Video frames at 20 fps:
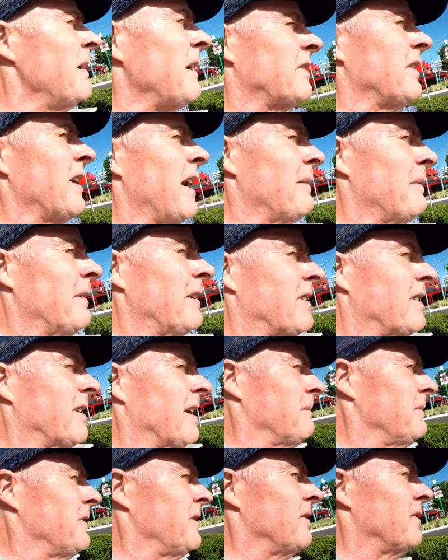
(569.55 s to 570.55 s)
actually having
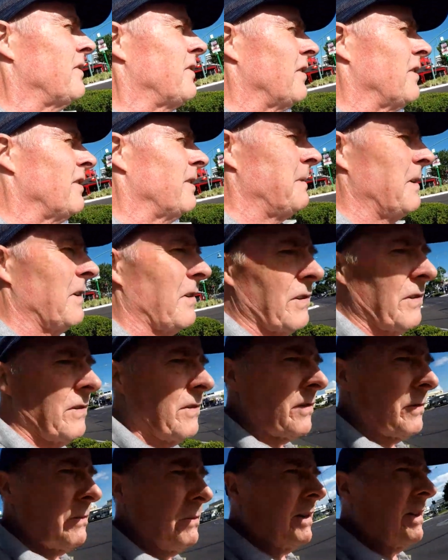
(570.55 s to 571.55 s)
some YouTube
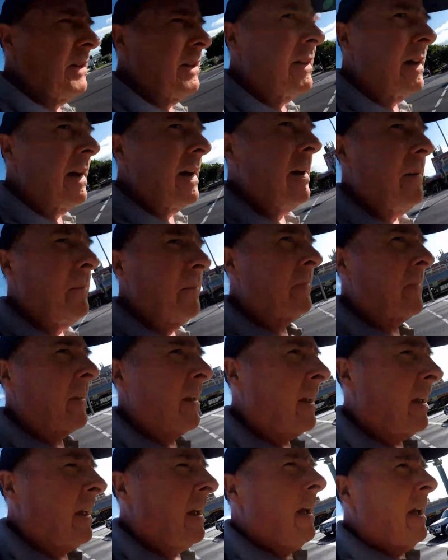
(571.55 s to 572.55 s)
issues with um,
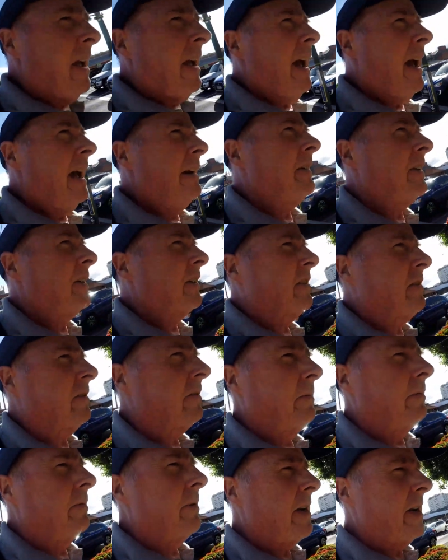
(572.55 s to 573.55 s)
having
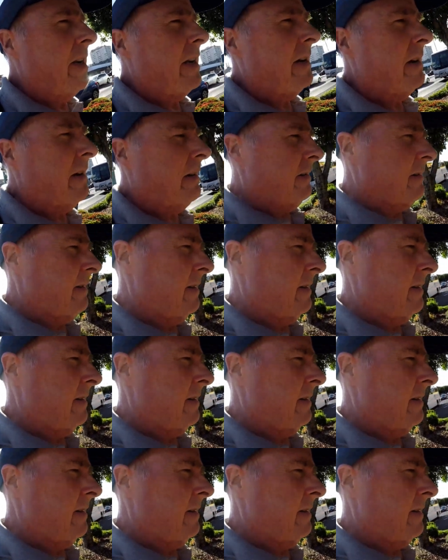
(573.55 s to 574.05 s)
to re